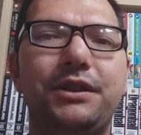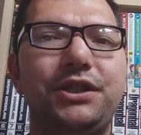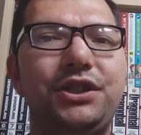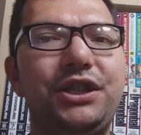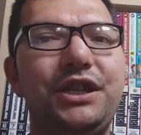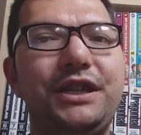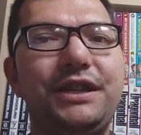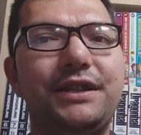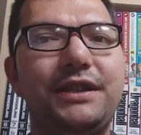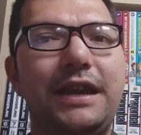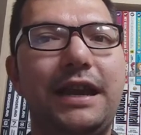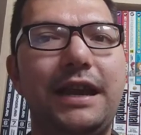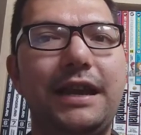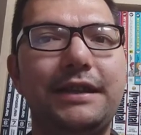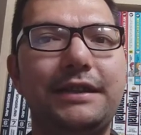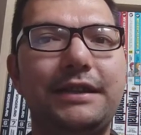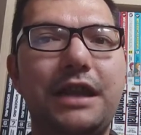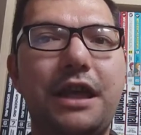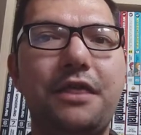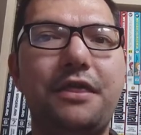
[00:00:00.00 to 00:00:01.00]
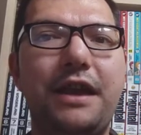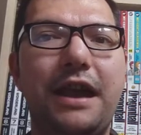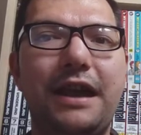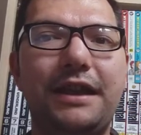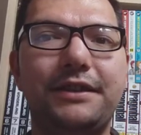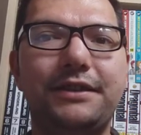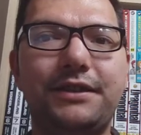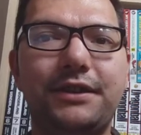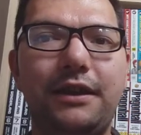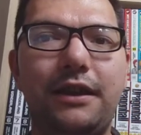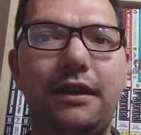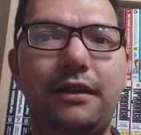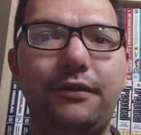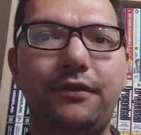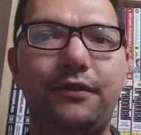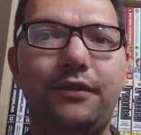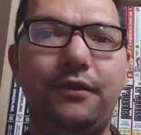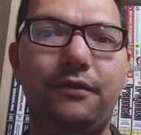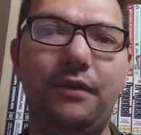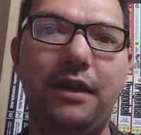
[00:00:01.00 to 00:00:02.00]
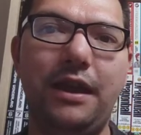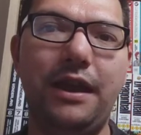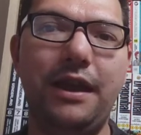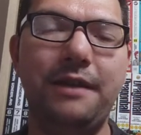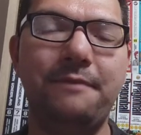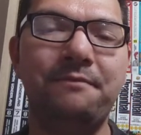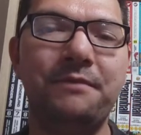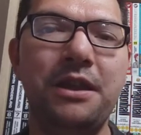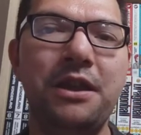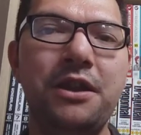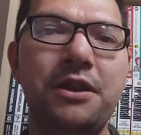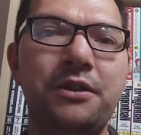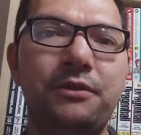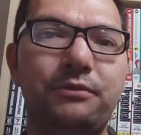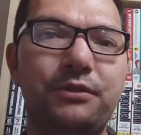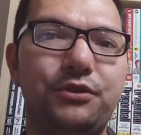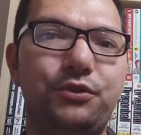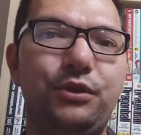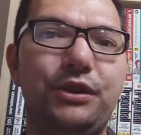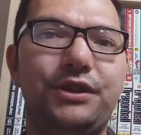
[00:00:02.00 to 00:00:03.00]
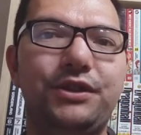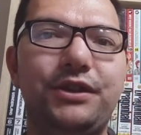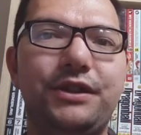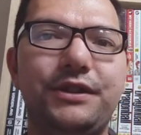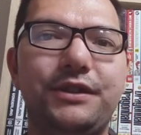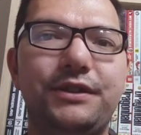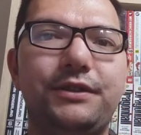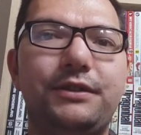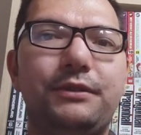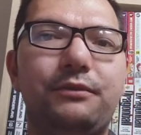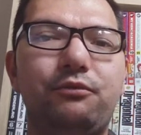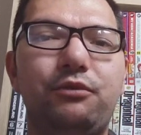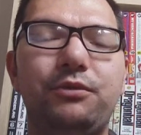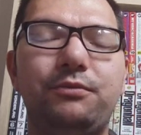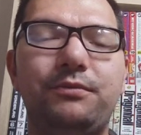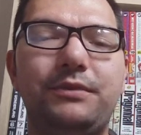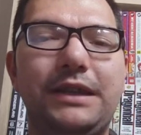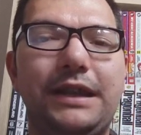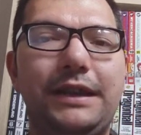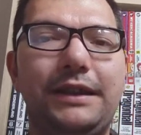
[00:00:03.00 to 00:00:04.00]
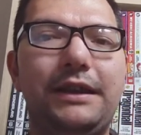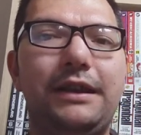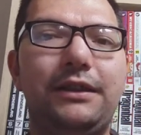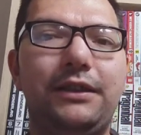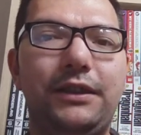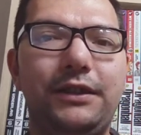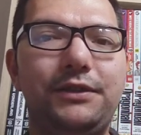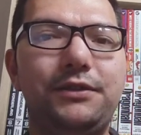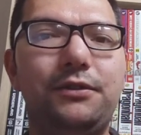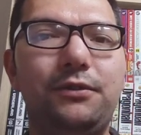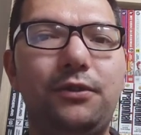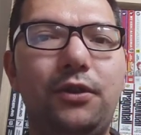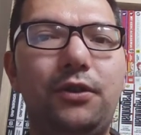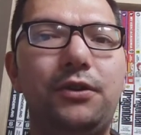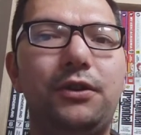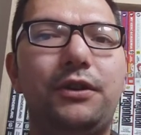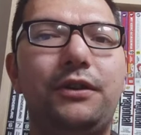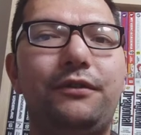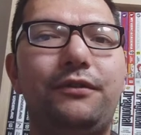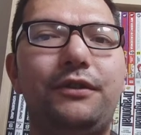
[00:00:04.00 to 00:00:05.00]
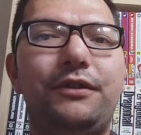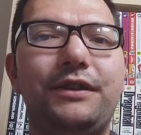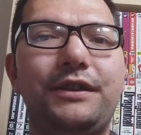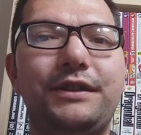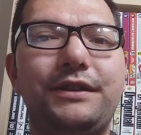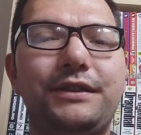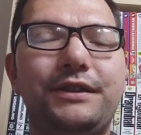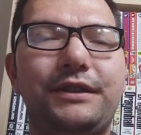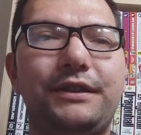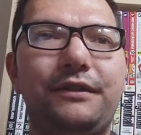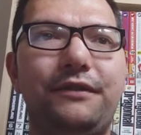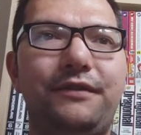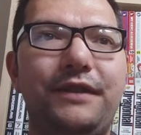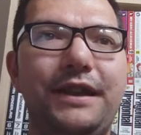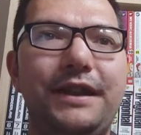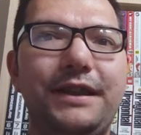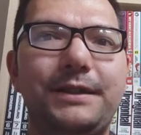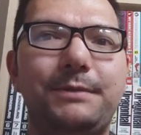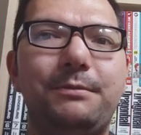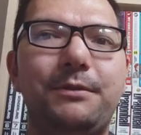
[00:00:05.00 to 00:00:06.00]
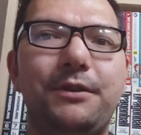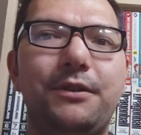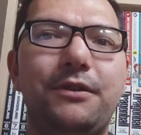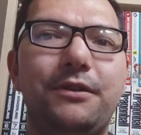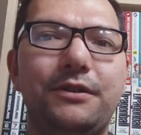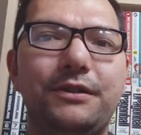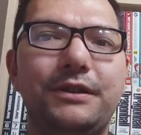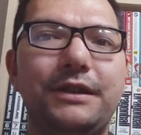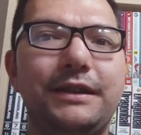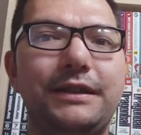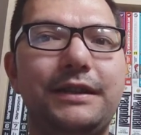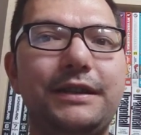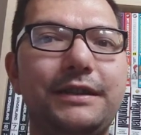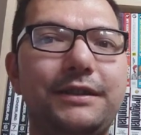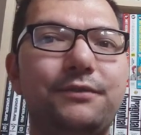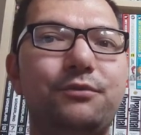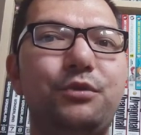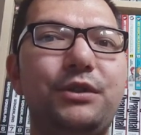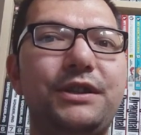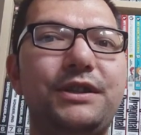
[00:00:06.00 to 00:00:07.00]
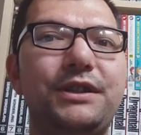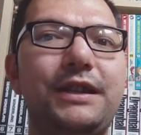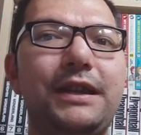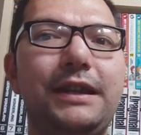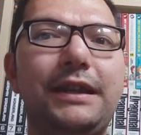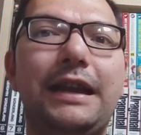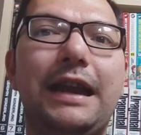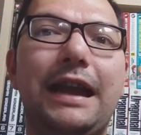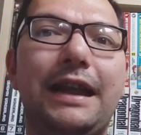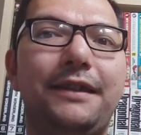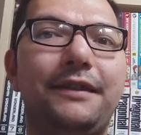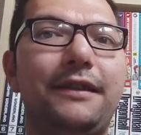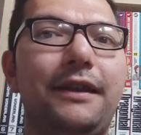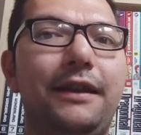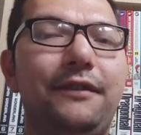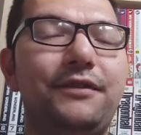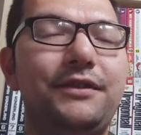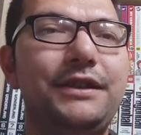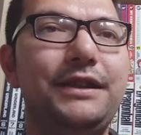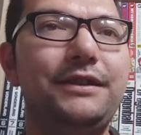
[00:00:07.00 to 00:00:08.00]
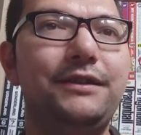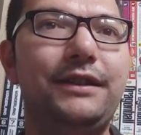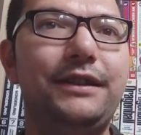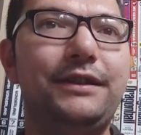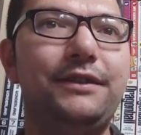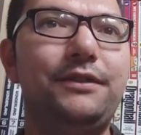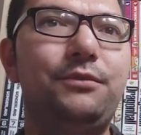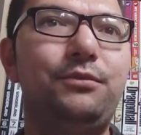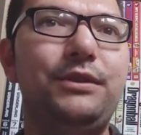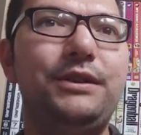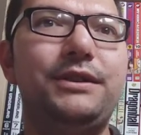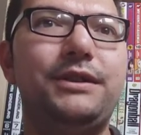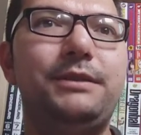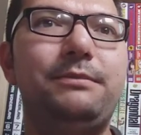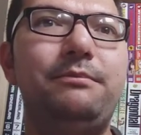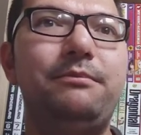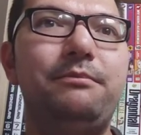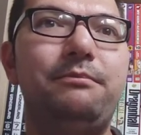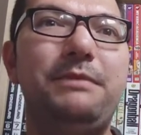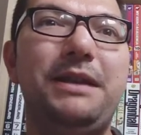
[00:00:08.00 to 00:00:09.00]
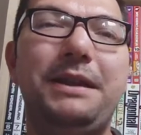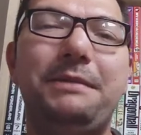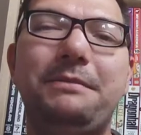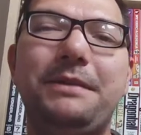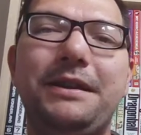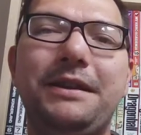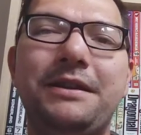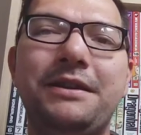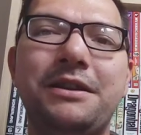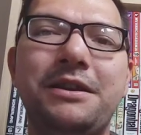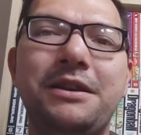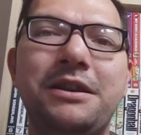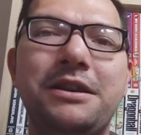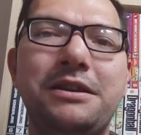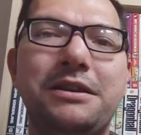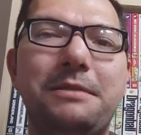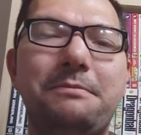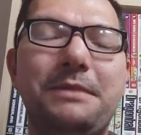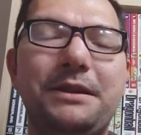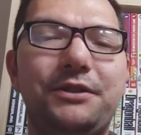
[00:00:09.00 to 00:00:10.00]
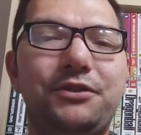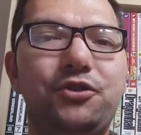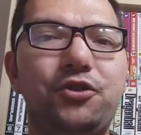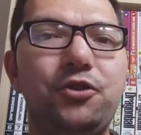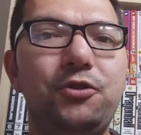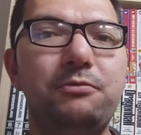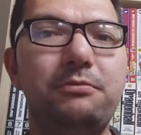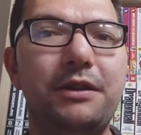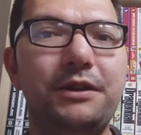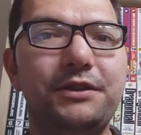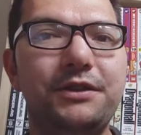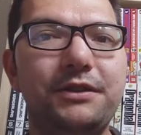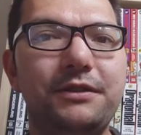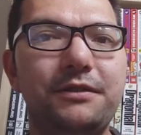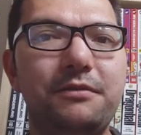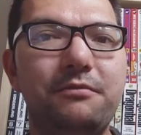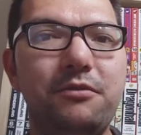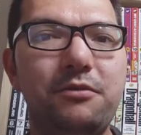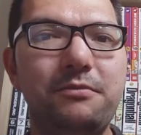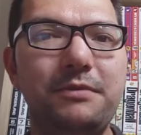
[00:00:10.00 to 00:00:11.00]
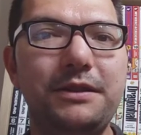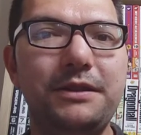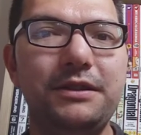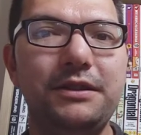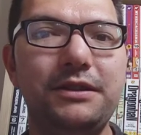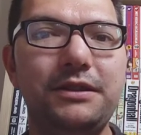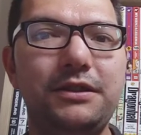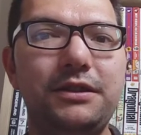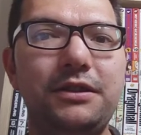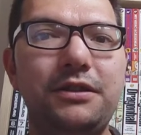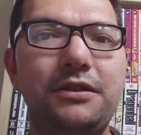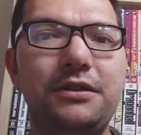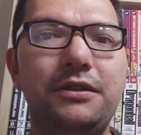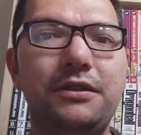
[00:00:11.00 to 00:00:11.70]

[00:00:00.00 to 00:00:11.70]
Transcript: she says that. Uh, restrictions will take a little longer for this phase because it is risky and I've seen like the risk maybe a bit too much at the moment